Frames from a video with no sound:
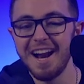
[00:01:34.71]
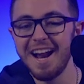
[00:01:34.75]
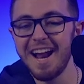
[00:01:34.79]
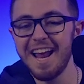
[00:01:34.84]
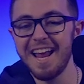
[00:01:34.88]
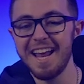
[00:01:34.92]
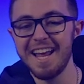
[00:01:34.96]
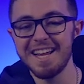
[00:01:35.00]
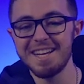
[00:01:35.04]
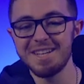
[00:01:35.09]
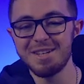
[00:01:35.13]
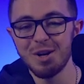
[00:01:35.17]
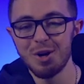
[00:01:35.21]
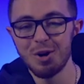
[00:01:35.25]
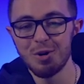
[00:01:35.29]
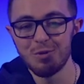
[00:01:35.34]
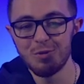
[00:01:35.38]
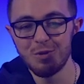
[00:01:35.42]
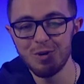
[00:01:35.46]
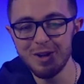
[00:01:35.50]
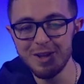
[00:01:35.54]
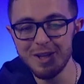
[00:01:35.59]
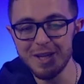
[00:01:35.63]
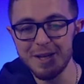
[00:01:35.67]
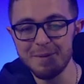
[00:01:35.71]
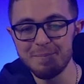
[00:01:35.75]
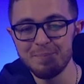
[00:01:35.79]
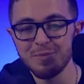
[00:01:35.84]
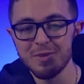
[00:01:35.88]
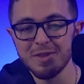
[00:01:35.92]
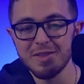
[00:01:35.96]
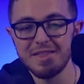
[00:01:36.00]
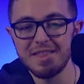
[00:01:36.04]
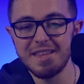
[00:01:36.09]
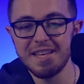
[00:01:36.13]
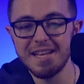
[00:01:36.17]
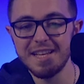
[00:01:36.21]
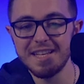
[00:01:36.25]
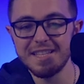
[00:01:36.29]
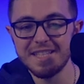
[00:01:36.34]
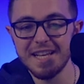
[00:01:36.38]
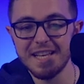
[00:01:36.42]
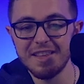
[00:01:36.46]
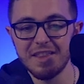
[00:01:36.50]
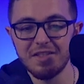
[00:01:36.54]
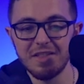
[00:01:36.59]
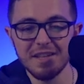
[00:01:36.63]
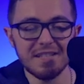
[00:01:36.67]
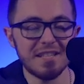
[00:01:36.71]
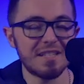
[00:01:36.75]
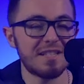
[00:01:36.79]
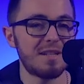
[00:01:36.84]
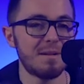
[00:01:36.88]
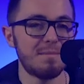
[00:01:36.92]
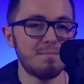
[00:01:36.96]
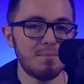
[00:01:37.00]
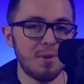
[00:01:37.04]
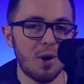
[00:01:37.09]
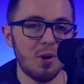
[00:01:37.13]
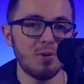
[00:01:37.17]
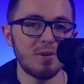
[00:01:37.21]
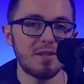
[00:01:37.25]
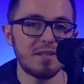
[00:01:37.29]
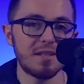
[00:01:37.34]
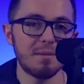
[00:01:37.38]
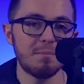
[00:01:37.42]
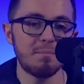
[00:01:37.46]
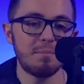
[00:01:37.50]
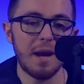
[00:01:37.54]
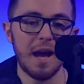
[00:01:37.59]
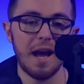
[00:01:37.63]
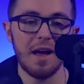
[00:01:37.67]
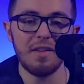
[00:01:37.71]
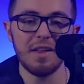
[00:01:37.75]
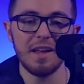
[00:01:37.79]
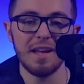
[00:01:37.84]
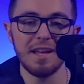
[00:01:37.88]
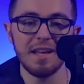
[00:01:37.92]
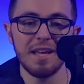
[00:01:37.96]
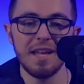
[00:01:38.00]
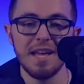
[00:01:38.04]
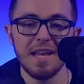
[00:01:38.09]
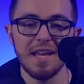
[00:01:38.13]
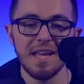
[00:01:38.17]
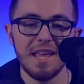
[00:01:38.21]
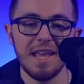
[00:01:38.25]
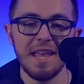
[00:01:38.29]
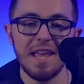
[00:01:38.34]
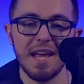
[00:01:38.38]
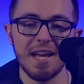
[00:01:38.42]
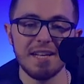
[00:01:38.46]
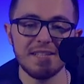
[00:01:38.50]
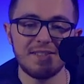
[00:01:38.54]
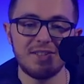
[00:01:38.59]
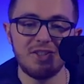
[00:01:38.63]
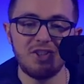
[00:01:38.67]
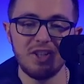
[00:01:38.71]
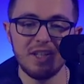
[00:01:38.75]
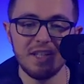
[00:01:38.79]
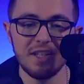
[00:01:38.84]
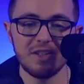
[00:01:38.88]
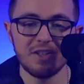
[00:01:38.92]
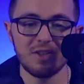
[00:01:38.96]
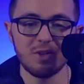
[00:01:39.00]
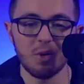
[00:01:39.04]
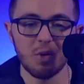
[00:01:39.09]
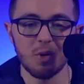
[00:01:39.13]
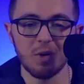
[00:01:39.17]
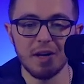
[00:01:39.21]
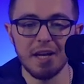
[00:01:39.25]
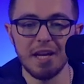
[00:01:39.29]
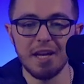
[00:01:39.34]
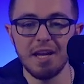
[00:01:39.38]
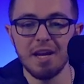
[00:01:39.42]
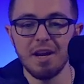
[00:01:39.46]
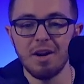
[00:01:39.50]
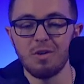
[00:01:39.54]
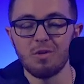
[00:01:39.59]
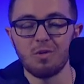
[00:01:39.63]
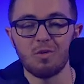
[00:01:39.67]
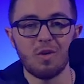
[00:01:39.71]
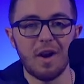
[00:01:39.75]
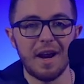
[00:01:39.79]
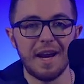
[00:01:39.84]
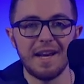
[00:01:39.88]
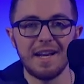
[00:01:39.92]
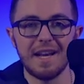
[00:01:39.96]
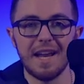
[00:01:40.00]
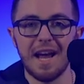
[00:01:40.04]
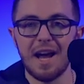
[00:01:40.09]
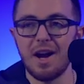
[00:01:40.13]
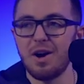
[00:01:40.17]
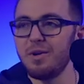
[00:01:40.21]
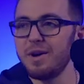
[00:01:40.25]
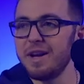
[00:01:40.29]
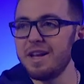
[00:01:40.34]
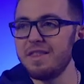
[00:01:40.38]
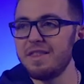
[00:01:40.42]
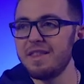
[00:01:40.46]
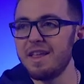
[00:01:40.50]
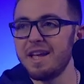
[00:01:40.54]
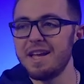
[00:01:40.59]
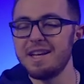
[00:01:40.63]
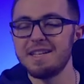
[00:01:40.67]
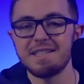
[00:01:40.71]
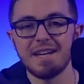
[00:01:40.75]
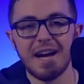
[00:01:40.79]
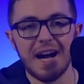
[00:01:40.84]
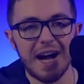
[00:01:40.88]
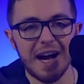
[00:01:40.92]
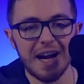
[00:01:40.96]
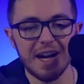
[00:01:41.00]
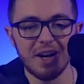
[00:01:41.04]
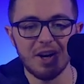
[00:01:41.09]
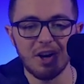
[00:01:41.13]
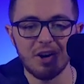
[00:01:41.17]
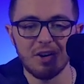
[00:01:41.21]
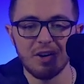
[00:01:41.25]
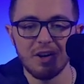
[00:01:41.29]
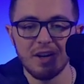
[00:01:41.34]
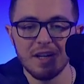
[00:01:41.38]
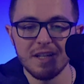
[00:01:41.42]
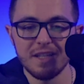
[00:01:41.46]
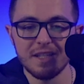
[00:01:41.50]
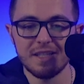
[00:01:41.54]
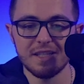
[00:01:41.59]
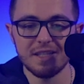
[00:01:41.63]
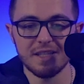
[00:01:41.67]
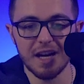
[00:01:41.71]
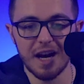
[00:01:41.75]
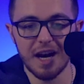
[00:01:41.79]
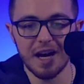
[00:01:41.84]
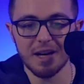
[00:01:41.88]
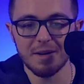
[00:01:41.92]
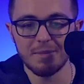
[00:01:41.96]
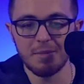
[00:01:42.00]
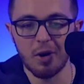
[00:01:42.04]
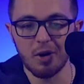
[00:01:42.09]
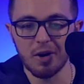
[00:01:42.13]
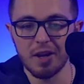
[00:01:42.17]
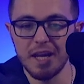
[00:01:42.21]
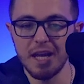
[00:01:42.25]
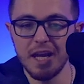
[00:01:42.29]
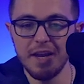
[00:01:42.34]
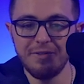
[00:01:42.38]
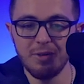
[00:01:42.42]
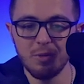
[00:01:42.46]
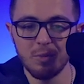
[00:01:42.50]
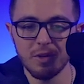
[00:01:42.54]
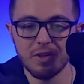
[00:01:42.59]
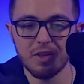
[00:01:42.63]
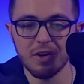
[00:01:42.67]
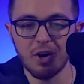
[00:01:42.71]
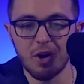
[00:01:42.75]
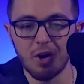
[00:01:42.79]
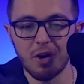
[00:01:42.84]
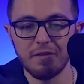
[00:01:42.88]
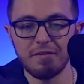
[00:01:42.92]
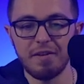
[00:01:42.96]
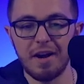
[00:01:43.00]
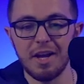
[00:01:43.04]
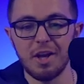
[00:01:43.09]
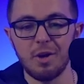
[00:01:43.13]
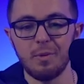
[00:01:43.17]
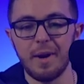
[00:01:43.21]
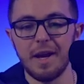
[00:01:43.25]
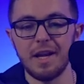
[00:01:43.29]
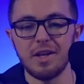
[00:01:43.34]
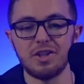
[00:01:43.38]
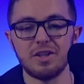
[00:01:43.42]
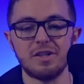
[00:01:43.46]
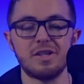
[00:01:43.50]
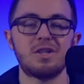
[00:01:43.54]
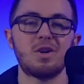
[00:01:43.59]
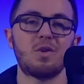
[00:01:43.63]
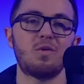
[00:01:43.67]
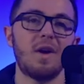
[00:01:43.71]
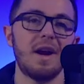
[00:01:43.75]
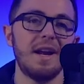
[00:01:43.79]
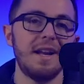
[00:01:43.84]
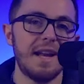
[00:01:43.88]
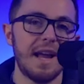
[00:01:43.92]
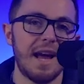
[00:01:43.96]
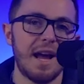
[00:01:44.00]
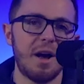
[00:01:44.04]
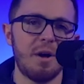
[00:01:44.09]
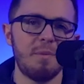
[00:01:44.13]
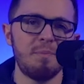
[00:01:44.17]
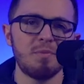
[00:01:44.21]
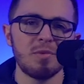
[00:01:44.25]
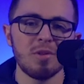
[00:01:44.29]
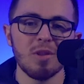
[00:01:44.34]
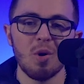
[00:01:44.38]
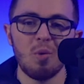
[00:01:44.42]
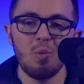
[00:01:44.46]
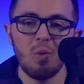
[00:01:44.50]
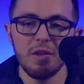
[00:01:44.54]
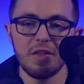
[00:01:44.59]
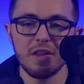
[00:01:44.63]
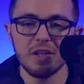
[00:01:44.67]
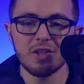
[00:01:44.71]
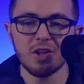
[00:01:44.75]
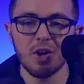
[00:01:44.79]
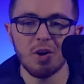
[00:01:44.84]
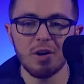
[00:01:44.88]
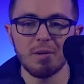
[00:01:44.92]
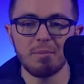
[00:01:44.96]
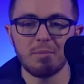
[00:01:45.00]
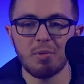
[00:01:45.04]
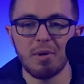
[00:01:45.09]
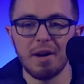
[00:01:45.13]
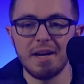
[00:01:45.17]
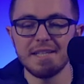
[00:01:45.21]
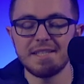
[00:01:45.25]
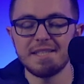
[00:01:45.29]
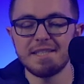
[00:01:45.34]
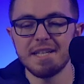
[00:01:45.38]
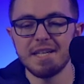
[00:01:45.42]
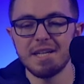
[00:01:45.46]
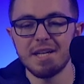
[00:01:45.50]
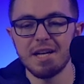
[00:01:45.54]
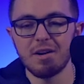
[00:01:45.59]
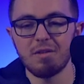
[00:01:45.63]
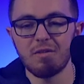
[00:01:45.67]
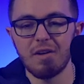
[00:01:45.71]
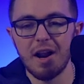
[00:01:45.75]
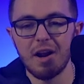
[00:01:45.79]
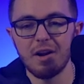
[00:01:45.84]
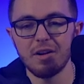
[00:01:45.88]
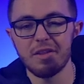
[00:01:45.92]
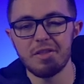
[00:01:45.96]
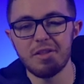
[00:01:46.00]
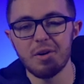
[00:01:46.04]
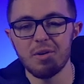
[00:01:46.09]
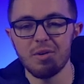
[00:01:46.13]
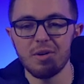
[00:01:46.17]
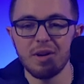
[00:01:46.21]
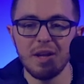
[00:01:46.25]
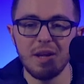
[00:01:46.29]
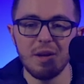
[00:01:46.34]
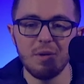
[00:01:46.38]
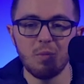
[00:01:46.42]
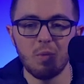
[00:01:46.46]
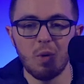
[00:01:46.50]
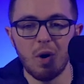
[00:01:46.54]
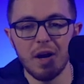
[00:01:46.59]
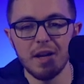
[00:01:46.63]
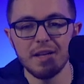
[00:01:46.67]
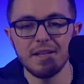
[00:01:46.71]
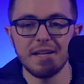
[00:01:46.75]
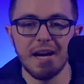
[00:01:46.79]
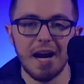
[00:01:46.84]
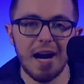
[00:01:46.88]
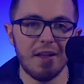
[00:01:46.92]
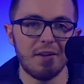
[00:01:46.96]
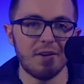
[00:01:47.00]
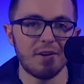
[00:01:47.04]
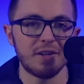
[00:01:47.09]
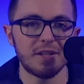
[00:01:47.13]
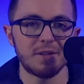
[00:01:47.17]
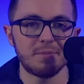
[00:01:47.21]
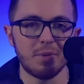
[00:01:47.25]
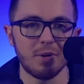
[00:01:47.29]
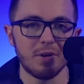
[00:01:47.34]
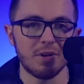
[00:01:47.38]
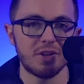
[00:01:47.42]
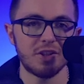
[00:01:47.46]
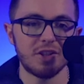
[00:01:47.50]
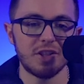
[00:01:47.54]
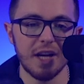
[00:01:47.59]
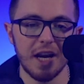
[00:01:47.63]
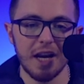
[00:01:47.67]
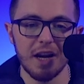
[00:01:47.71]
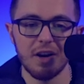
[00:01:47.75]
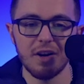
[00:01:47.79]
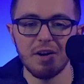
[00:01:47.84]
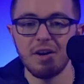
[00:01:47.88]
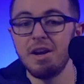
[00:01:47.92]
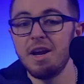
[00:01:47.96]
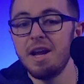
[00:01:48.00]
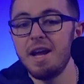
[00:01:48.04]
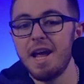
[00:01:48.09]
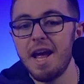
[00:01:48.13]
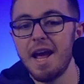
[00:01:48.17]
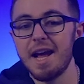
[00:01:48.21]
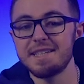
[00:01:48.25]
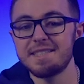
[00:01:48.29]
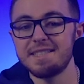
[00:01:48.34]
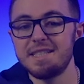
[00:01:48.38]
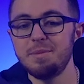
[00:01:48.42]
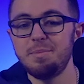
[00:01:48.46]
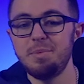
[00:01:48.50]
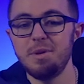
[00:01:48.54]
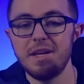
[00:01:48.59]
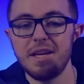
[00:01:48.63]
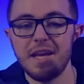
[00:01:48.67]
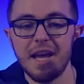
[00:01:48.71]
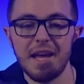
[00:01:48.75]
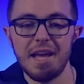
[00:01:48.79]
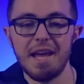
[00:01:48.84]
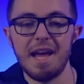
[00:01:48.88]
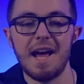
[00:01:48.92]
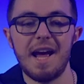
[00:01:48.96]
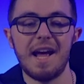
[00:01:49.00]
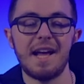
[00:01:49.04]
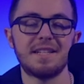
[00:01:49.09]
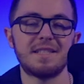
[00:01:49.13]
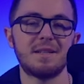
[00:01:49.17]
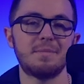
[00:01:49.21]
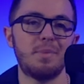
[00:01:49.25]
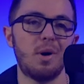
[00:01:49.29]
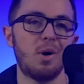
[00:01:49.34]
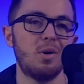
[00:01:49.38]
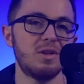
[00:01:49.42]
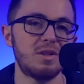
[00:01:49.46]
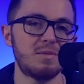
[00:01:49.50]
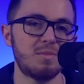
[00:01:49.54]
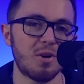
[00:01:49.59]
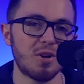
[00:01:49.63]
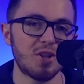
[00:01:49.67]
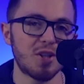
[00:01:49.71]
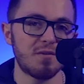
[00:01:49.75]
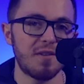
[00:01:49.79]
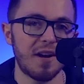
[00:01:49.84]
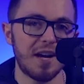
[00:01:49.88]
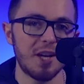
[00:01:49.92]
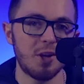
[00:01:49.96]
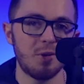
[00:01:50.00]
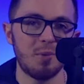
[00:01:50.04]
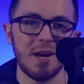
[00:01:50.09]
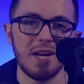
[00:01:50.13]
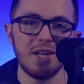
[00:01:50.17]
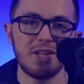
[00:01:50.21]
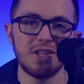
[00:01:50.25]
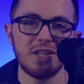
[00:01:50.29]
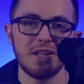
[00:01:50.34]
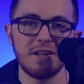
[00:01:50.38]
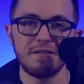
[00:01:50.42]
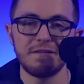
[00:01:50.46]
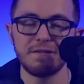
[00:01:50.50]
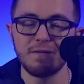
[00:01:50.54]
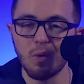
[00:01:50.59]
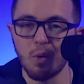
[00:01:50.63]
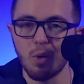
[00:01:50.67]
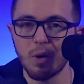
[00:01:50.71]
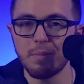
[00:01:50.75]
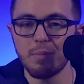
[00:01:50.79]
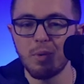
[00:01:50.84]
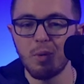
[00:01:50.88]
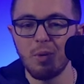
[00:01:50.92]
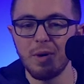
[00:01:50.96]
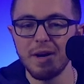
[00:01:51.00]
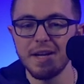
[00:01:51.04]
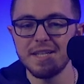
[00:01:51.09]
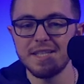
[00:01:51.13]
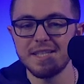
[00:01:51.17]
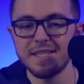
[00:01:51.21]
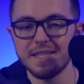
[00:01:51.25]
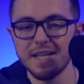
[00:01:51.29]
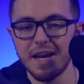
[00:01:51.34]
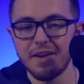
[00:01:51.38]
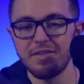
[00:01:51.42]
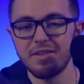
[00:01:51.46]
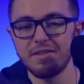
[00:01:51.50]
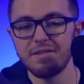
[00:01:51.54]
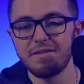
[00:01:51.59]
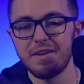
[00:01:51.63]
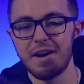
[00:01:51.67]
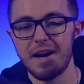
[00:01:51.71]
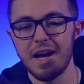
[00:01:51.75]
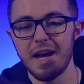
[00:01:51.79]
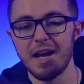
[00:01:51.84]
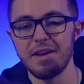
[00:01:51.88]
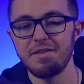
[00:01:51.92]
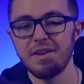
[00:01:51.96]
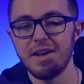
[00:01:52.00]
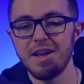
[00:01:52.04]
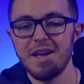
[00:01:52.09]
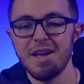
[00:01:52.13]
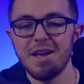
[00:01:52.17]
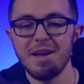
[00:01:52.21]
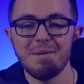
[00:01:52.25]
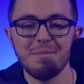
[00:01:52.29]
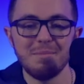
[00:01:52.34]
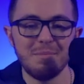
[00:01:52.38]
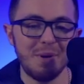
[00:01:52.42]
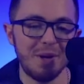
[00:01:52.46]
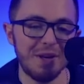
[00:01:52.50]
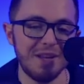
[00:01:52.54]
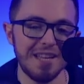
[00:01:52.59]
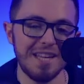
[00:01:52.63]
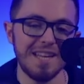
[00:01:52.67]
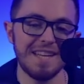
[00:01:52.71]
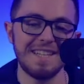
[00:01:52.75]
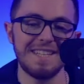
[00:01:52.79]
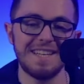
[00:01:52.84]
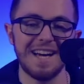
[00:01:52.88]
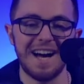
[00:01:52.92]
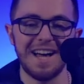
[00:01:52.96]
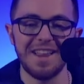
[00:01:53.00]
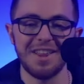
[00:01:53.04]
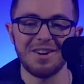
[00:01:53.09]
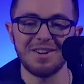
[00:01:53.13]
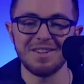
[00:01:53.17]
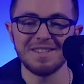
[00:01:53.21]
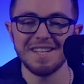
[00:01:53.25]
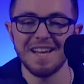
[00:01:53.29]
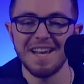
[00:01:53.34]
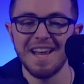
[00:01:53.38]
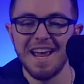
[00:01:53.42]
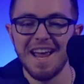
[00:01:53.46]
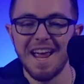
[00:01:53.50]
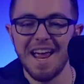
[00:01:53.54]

And really, they say that this is the most compelling E S G story right now in the entire stock market, even with the current valuation. So right now, with its current price sitting around thirty-one dollars per share, S T P K has a post-merger valuation of four point seven five billion dollars.